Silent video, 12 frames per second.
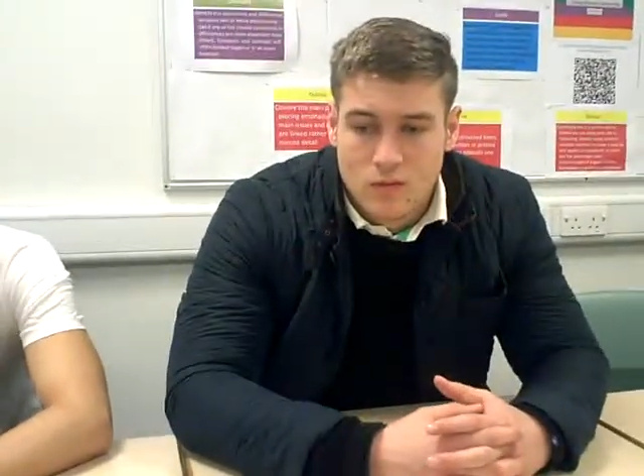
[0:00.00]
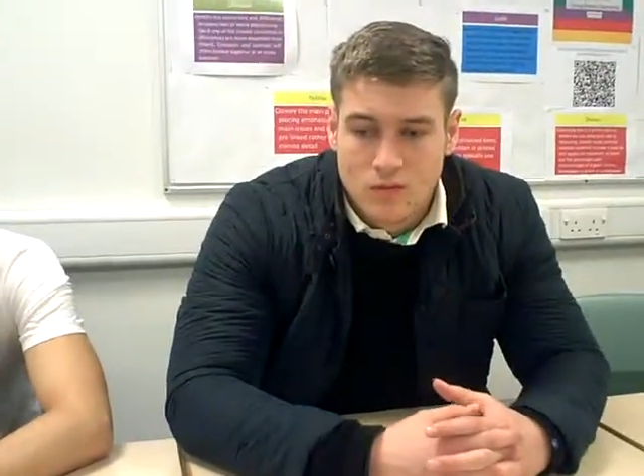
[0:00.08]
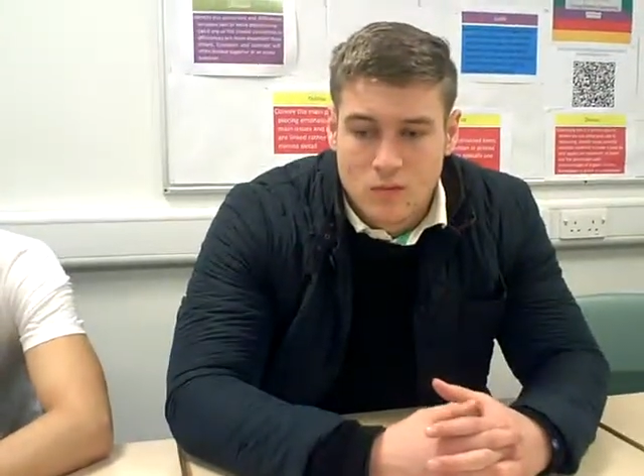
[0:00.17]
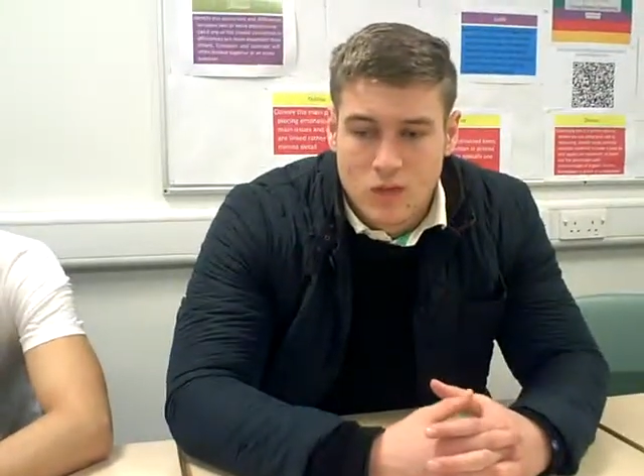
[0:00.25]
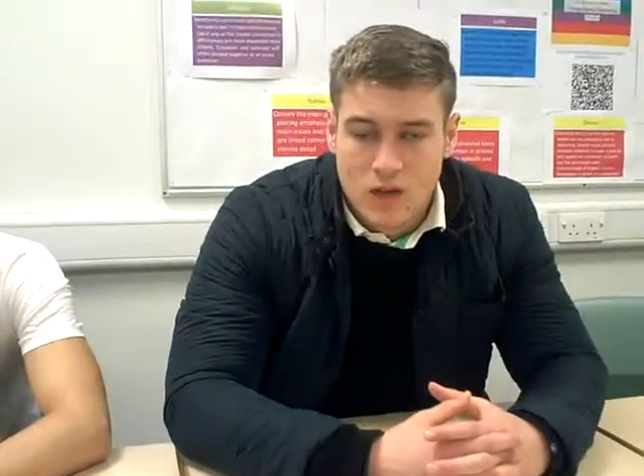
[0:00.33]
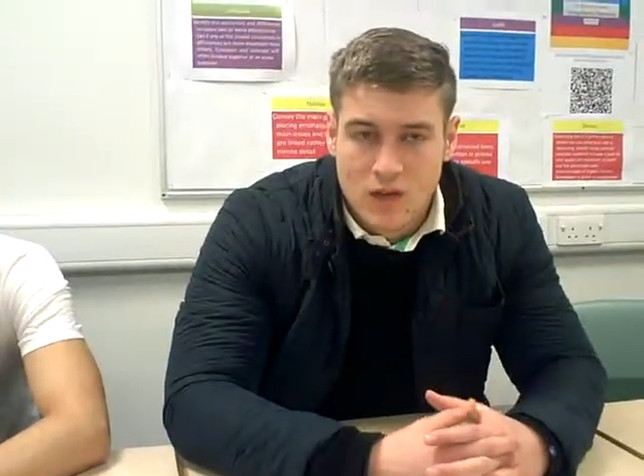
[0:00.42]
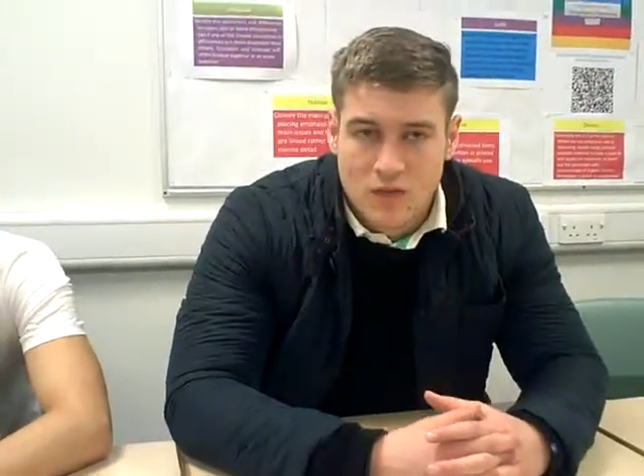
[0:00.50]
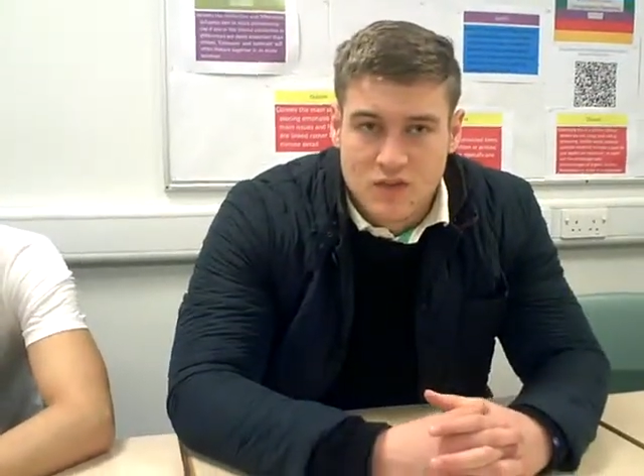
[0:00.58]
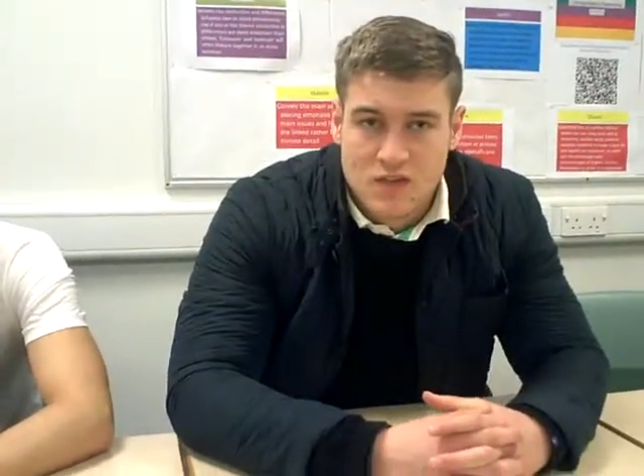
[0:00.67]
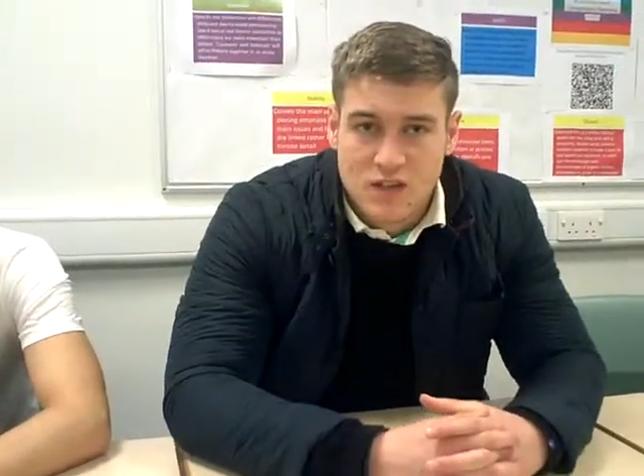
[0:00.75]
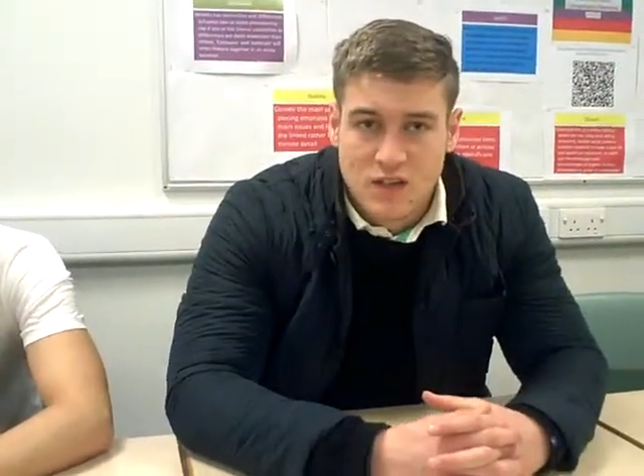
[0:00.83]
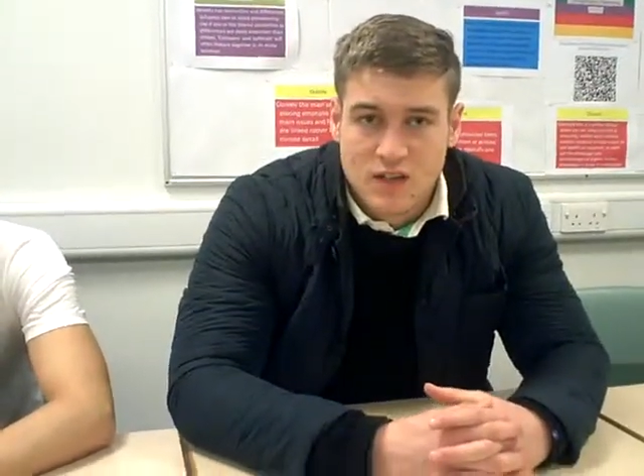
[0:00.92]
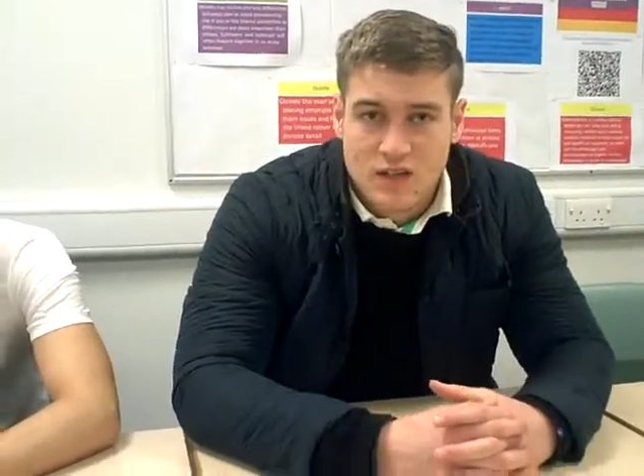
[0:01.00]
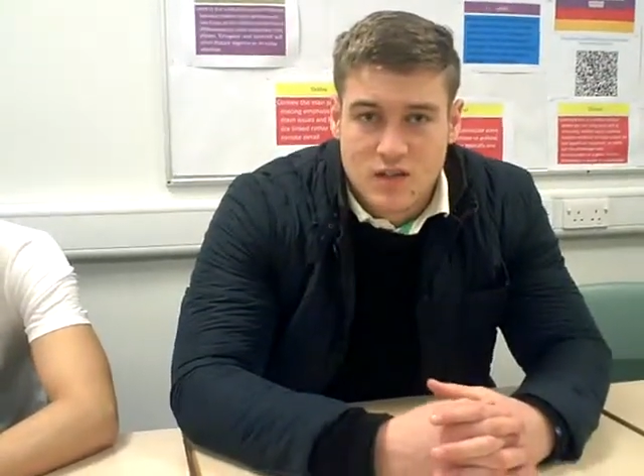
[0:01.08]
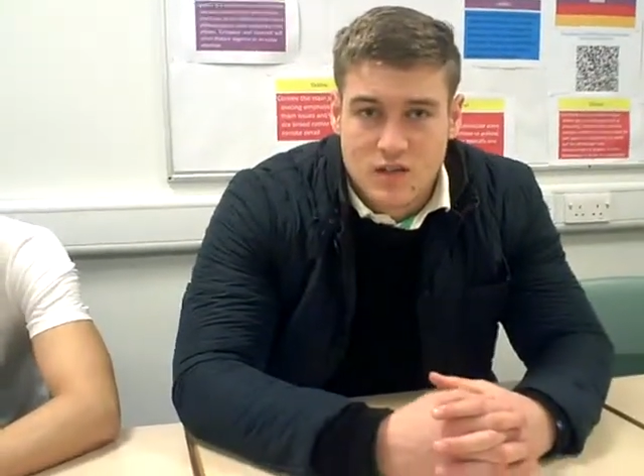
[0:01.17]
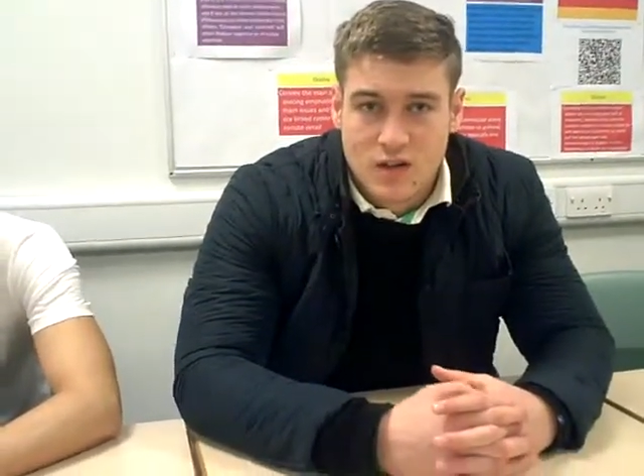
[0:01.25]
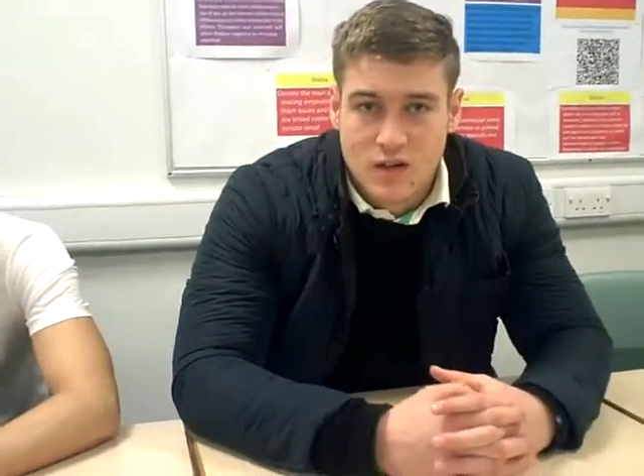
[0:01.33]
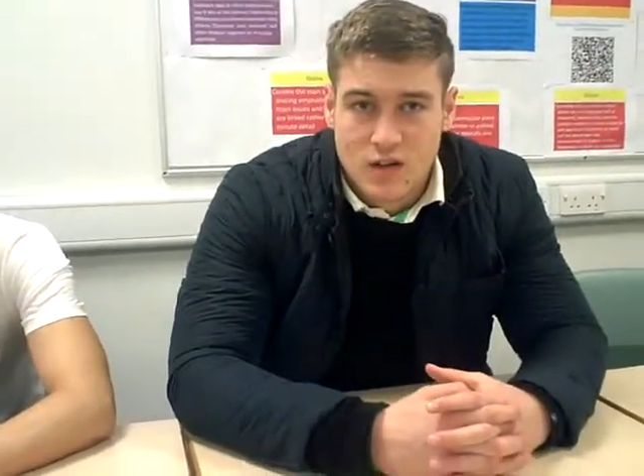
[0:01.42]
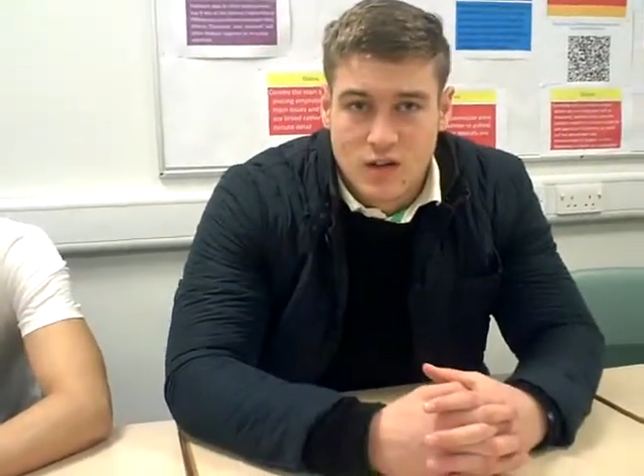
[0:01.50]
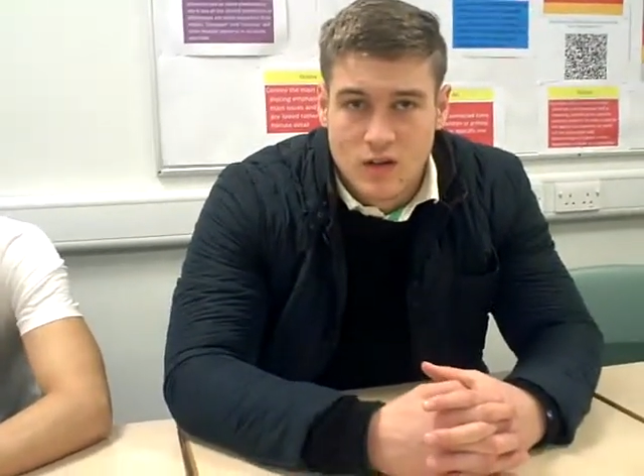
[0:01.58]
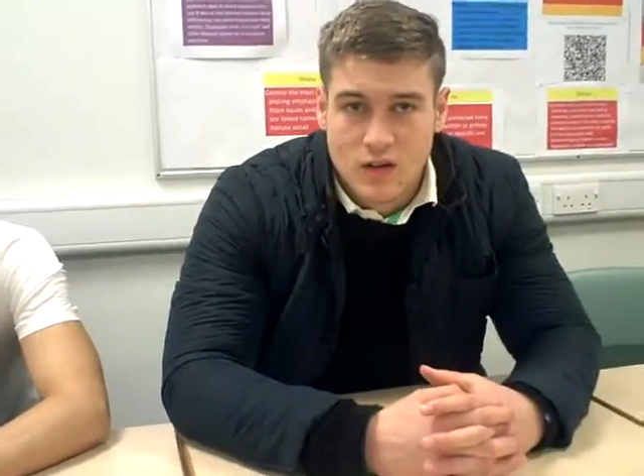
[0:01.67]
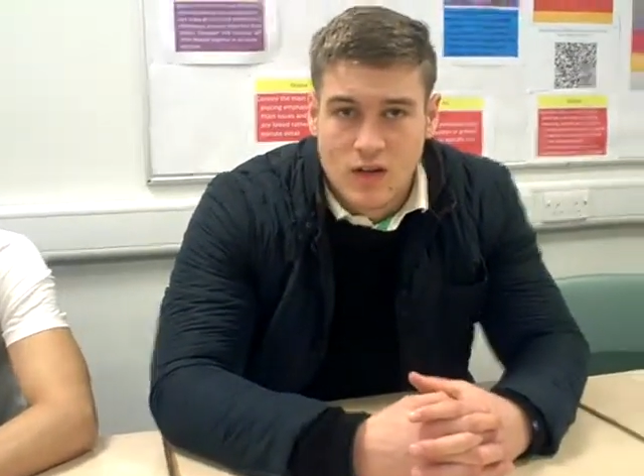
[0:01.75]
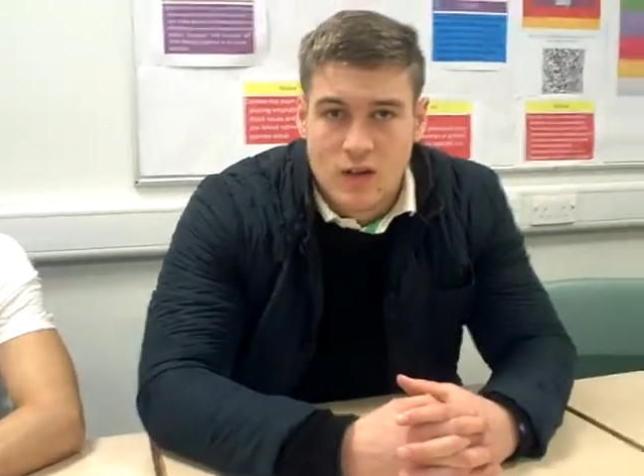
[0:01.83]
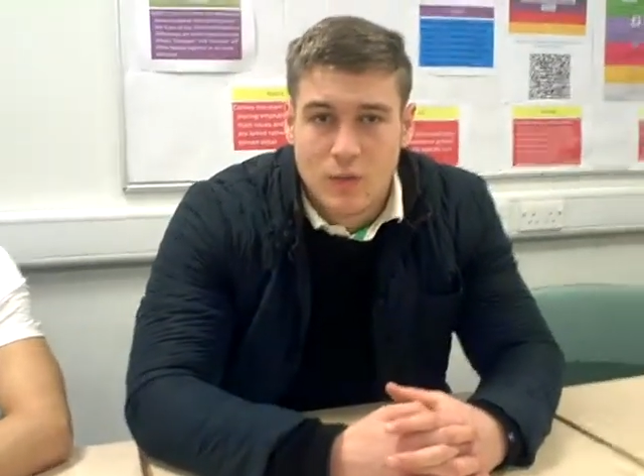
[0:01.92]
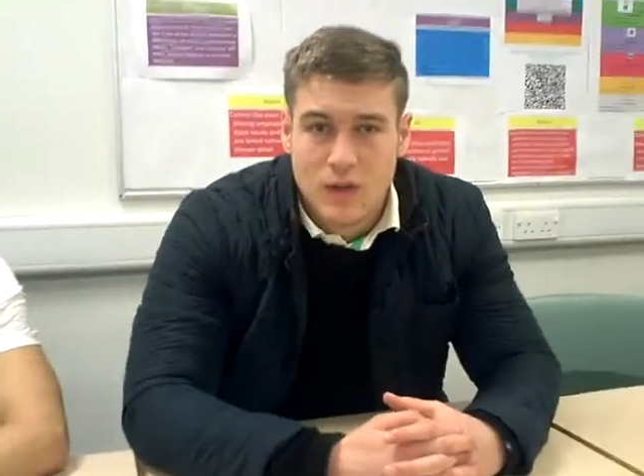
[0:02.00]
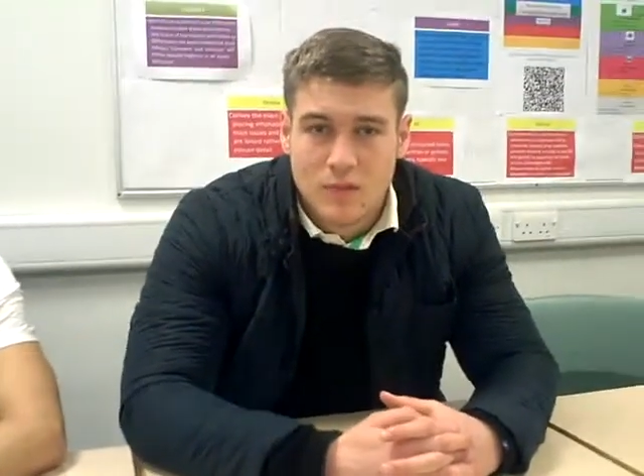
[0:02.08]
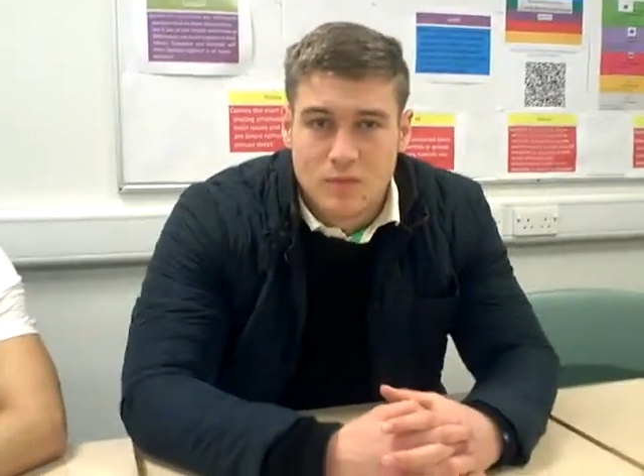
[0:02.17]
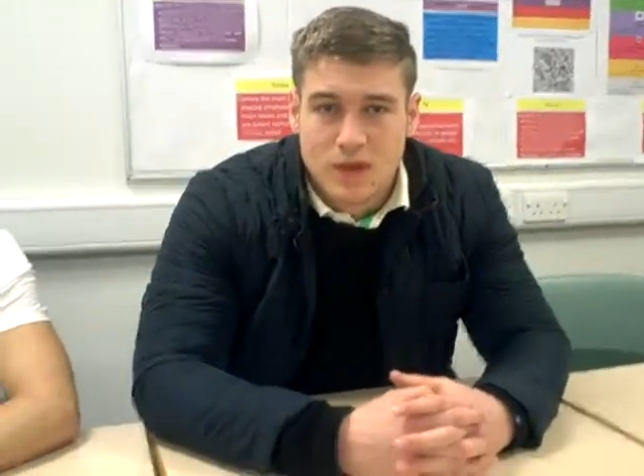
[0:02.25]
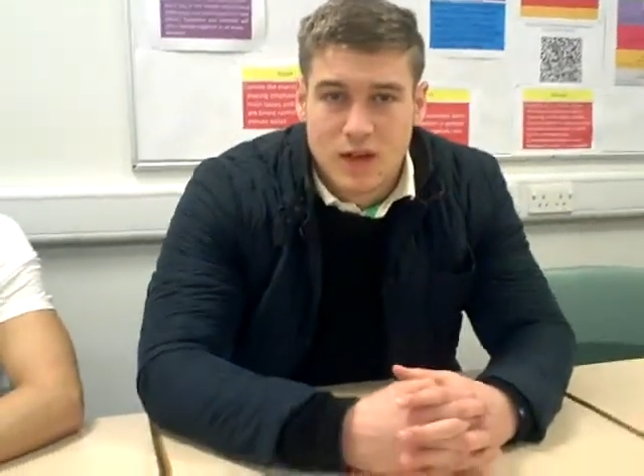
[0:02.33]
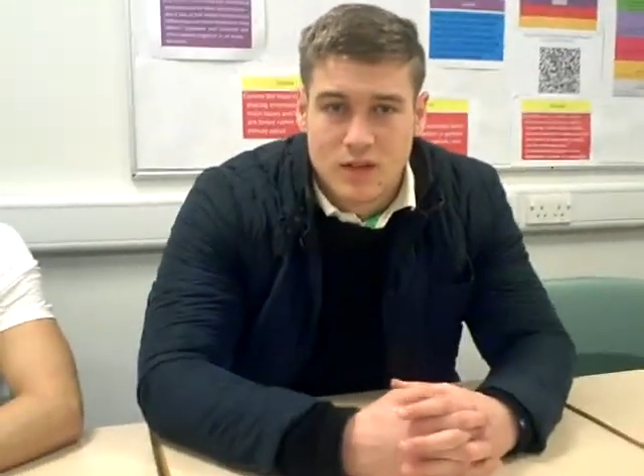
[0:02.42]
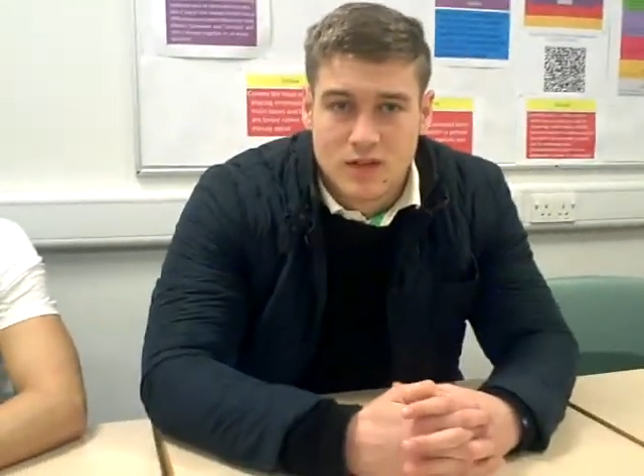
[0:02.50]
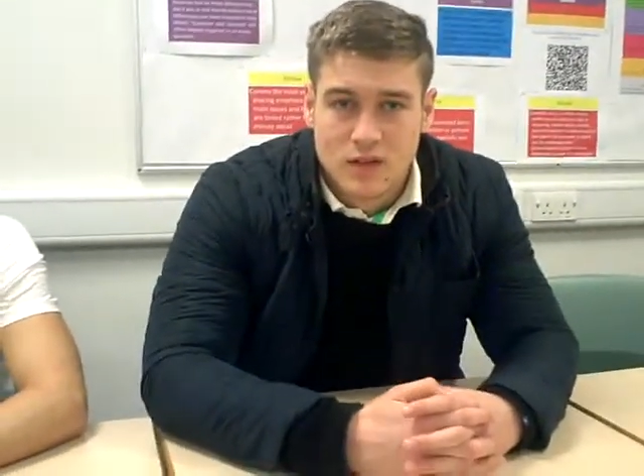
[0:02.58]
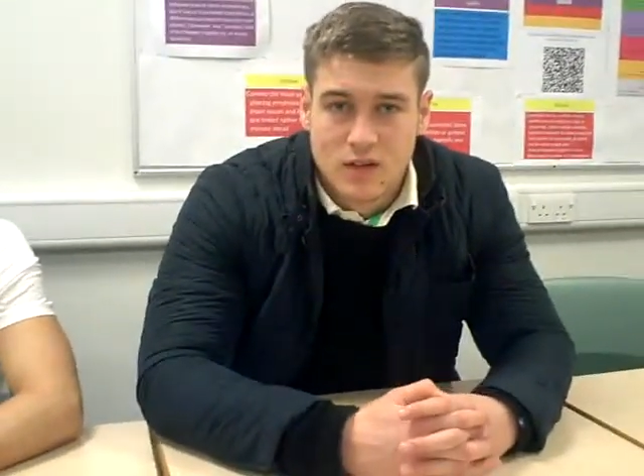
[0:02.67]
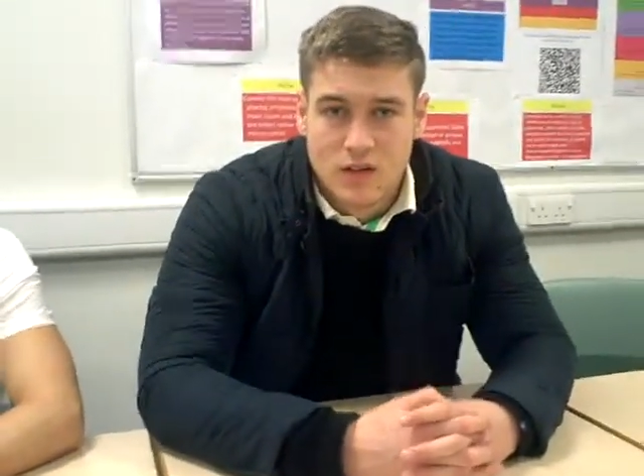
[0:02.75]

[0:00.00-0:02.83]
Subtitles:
What, like a physical activity? Like a bleep test?